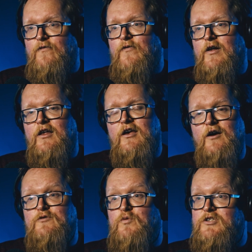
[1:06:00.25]
It felt
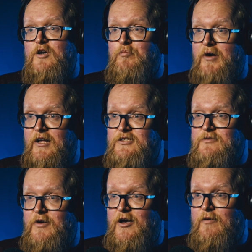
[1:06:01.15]
like I was watching a
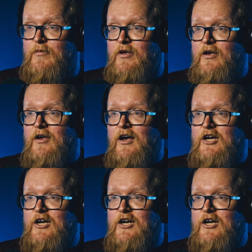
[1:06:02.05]
pantomime.